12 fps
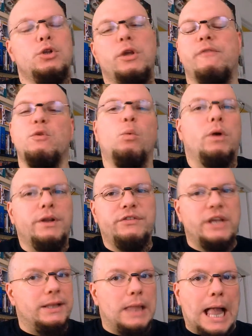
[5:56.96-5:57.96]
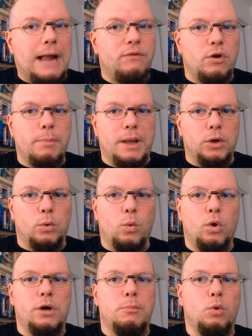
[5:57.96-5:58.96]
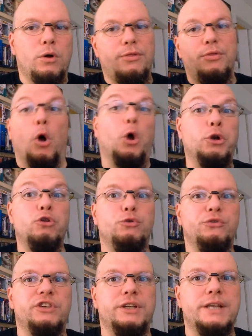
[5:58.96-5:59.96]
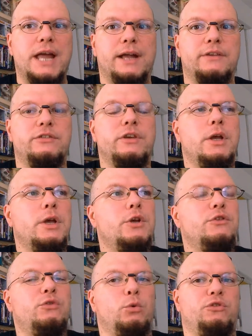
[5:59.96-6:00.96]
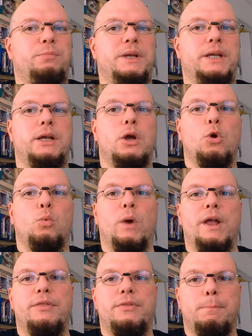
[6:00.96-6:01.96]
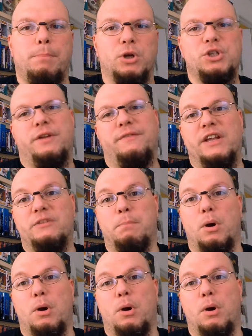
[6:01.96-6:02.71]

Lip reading: if you want to say lack for a better word, more thought-inducing decks, so to speak, with punch-in-the-face